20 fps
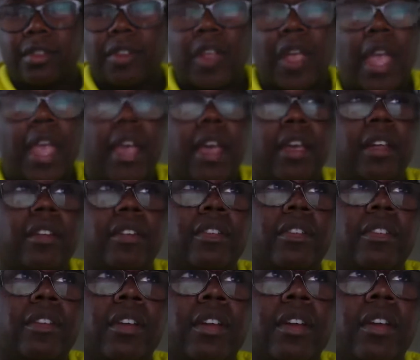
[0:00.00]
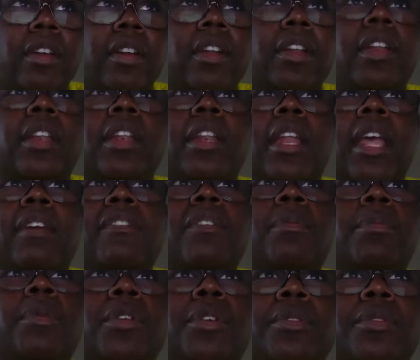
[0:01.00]
and uh, navy
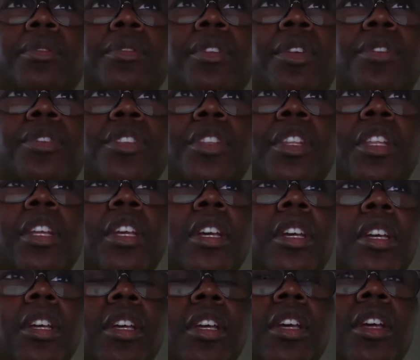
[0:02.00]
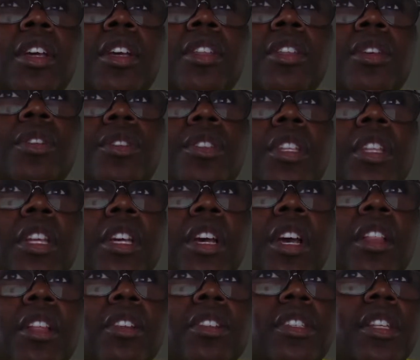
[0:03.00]
blue. Those are the those are the
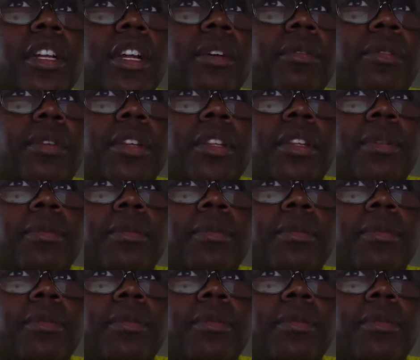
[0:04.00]
colors that I want the